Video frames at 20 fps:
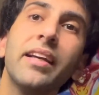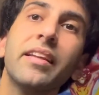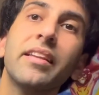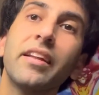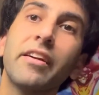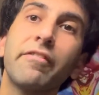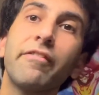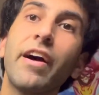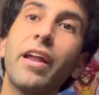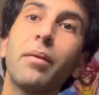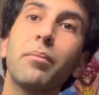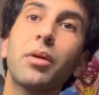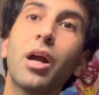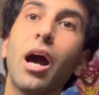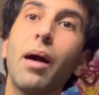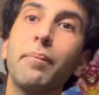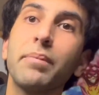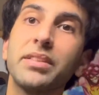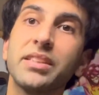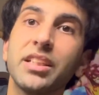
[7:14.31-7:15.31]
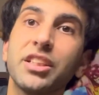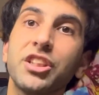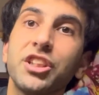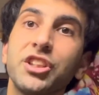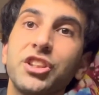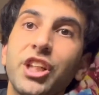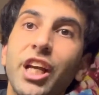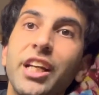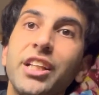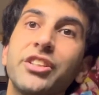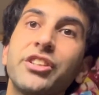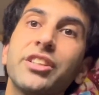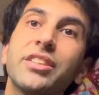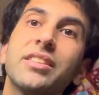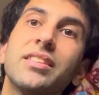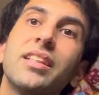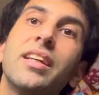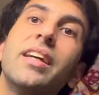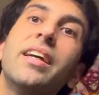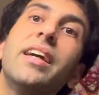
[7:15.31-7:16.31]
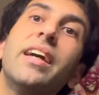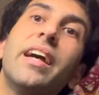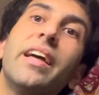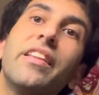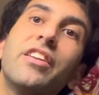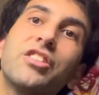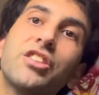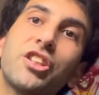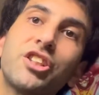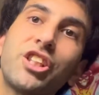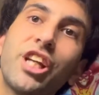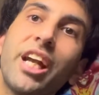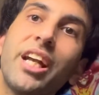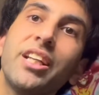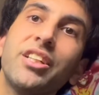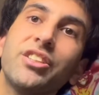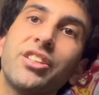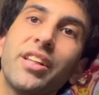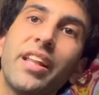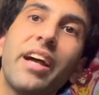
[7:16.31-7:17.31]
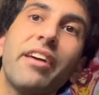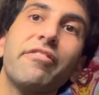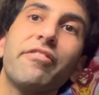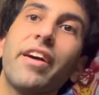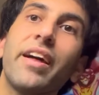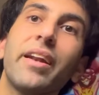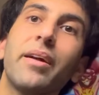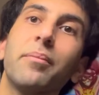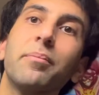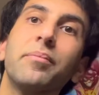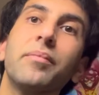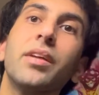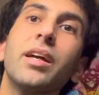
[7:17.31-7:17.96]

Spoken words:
their venom composition changes, and there's a change in that venom.